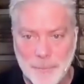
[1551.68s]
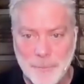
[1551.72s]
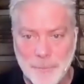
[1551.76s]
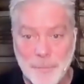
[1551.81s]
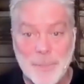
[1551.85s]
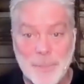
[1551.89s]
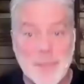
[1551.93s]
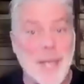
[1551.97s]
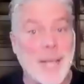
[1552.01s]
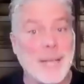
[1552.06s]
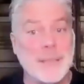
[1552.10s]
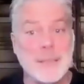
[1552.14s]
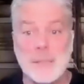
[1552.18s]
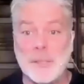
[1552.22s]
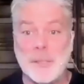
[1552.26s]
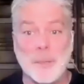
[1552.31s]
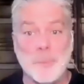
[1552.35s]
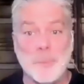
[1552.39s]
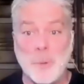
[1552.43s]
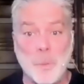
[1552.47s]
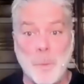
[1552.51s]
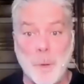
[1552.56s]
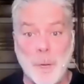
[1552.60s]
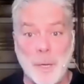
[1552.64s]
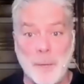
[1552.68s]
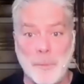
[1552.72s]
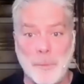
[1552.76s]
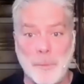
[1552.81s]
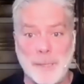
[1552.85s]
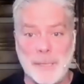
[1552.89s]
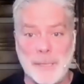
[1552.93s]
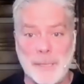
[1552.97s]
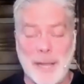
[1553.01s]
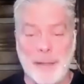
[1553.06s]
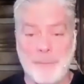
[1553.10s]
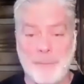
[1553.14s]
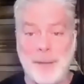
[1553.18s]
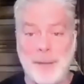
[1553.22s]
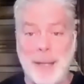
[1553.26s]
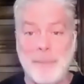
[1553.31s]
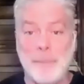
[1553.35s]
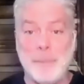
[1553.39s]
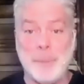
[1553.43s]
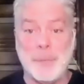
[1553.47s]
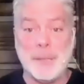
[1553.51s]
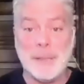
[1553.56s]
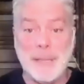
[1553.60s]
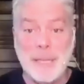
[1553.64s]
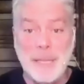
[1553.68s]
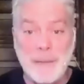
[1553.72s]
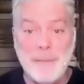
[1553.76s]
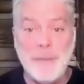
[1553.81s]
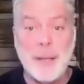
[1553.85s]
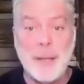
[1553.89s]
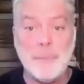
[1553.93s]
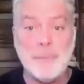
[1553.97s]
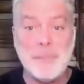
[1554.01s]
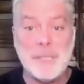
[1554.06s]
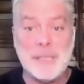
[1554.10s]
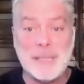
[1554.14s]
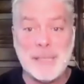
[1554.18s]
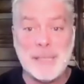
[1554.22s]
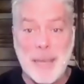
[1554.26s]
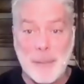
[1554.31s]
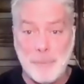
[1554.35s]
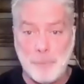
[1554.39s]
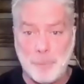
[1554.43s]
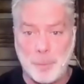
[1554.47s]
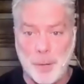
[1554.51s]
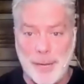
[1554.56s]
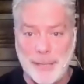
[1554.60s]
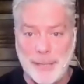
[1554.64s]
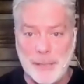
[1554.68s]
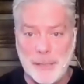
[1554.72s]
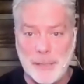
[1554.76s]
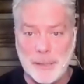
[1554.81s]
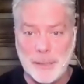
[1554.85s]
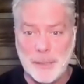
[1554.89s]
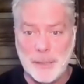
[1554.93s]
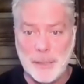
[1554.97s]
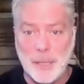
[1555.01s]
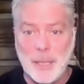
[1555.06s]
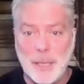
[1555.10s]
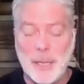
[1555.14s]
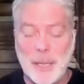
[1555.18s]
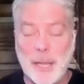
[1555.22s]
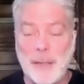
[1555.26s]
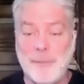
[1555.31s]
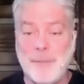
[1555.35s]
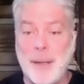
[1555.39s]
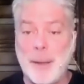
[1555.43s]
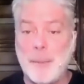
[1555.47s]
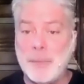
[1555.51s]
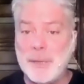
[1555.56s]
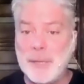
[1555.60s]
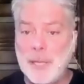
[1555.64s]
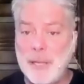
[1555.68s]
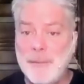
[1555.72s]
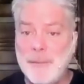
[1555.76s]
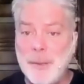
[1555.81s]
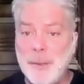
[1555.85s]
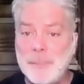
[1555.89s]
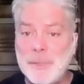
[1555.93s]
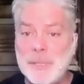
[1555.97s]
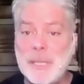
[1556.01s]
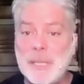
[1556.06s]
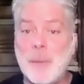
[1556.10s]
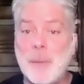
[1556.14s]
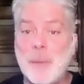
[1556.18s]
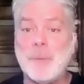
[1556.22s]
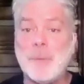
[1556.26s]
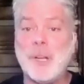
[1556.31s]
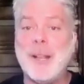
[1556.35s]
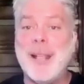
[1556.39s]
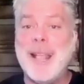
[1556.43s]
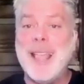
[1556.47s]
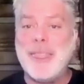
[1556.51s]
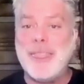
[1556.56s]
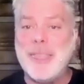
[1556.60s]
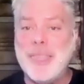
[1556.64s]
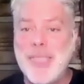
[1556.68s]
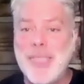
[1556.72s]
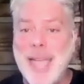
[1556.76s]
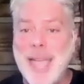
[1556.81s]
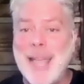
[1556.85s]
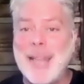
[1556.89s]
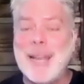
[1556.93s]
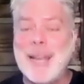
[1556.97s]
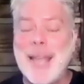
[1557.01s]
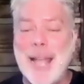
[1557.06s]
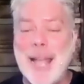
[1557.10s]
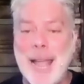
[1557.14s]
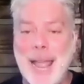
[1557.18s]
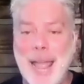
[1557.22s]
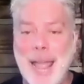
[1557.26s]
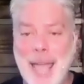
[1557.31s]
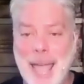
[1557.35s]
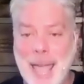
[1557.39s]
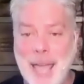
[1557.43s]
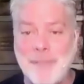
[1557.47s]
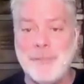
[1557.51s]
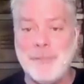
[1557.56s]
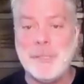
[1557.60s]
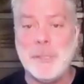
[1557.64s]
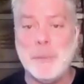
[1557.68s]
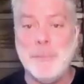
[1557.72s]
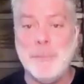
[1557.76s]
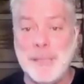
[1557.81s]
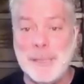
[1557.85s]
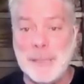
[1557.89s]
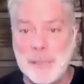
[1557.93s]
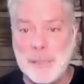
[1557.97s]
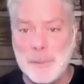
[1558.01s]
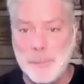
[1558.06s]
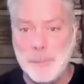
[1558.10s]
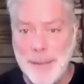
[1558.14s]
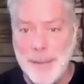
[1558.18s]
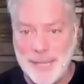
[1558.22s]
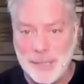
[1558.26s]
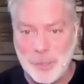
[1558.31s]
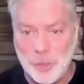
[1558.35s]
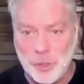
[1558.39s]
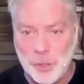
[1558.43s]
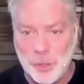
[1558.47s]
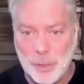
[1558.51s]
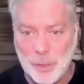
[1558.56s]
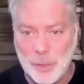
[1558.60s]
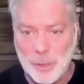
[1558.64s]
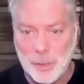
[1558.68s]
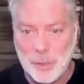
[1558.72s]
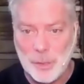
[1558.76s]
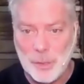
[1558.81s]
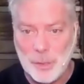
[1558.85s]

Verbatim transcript: That's number one reason. If I believe I'm yeah. separate, if I believe I'm separate, then I have to be special.